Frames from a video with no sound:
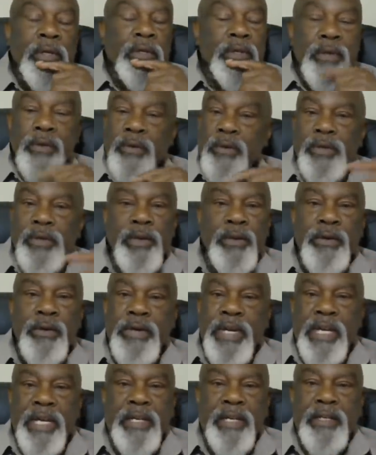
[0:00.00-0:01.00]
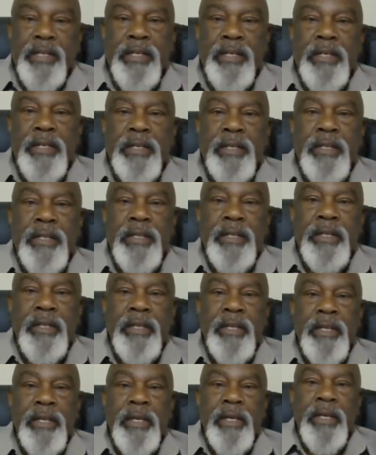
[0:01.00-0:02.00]
You do it.
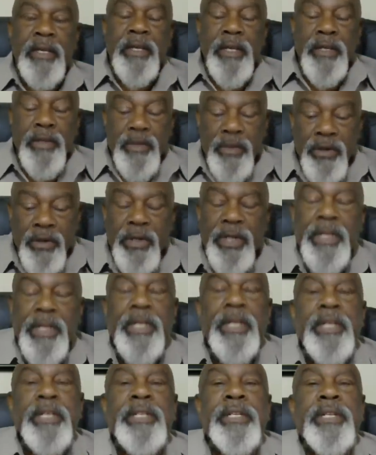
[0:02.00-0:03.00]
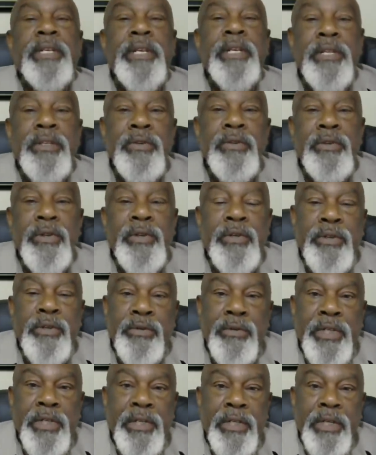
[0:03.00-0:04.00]
And you're going to continue to
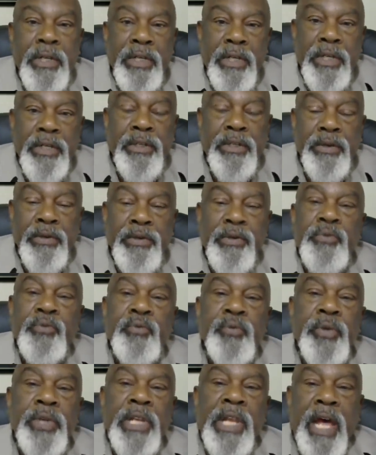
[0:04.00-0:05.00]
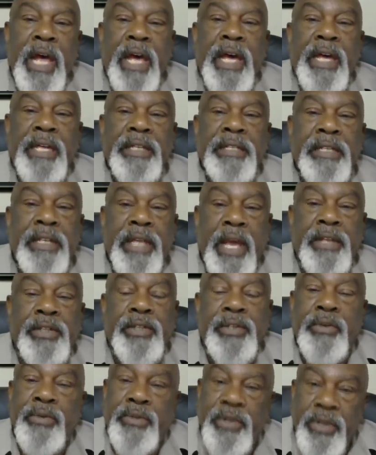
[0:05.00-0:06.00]
do it until you realize
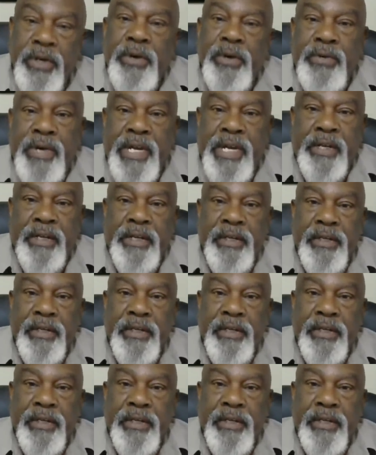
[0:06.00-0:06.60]
that you do it.